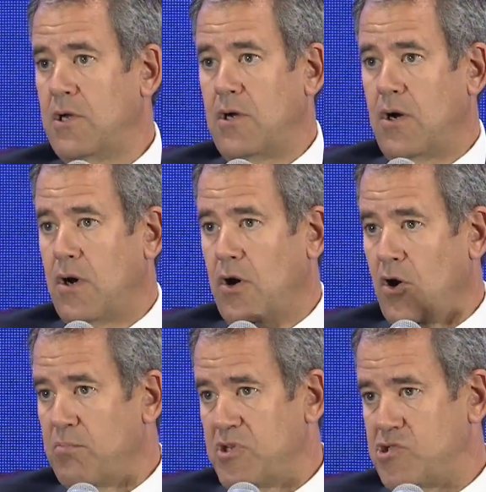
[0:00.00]
Our
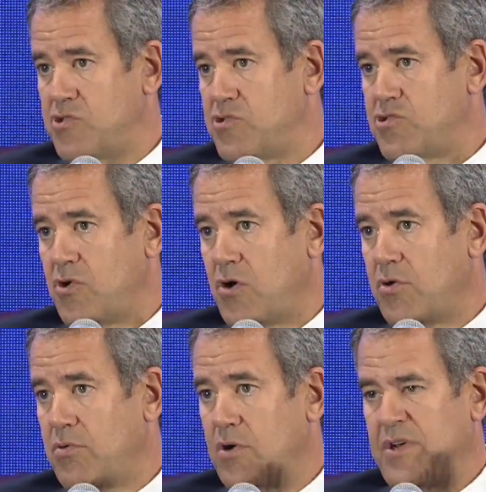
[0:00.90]
emissions
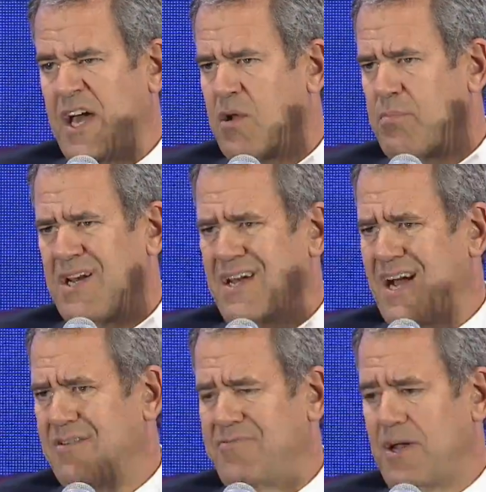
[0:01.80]
are down by
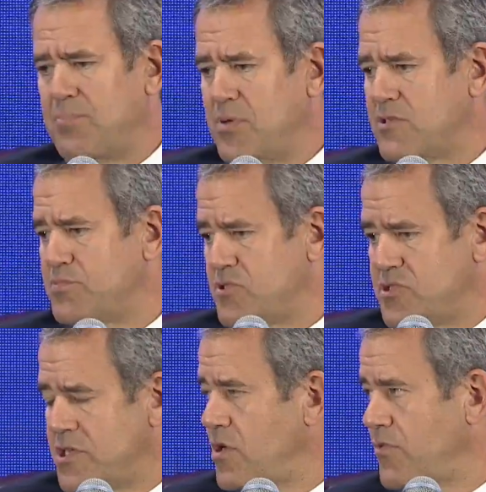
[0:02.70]

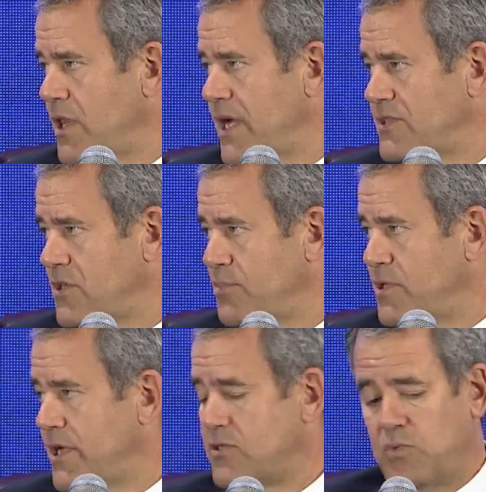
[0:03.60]
95+% over the last couple of days.